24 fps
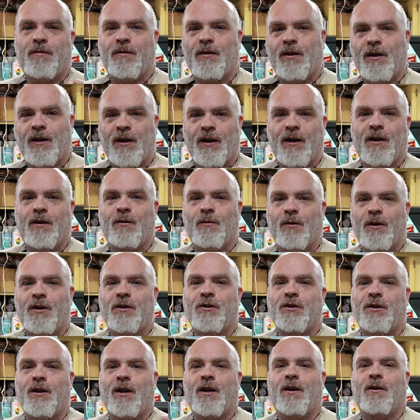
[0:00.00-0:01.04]
I got to
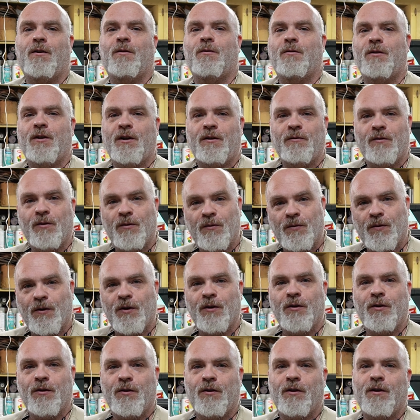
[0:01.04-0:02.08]
reach down even
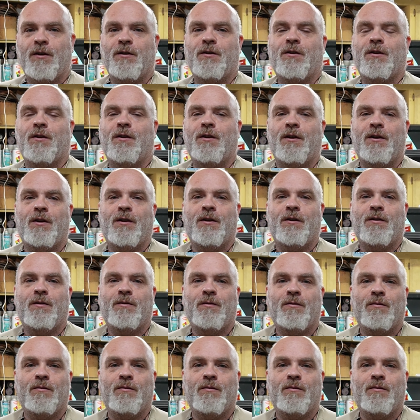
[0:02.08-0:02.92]
further into the